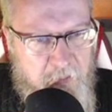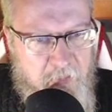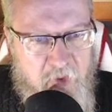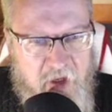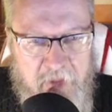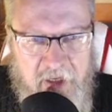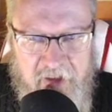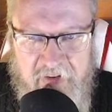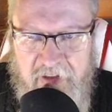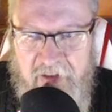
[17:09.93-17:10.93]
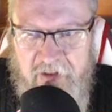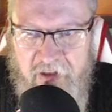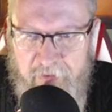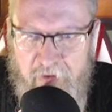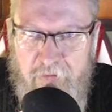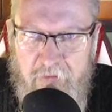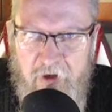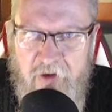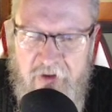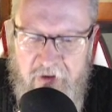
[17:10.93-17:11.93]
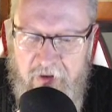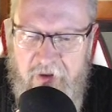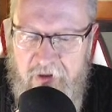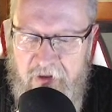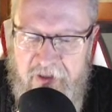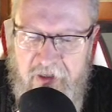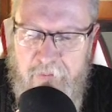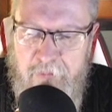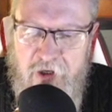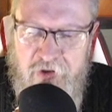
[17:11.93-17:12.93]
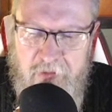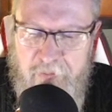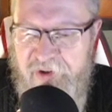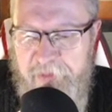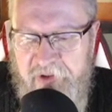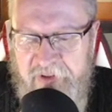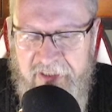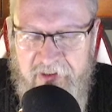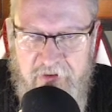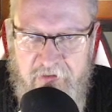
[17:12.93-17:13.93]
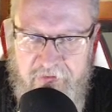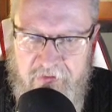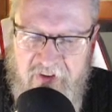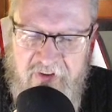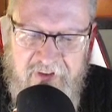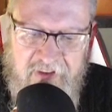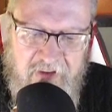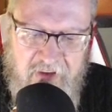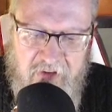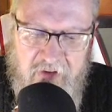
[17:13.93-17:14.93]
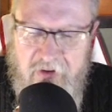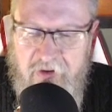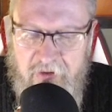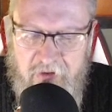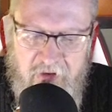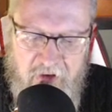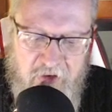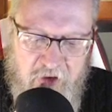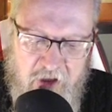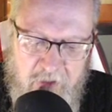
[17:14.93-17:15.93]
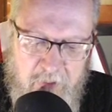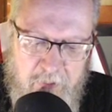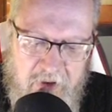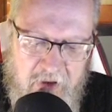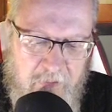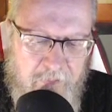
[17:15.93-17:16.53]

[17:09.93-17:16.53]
What I mean is that it's kind of arisen like an emergent property out of this thing that is, the human being.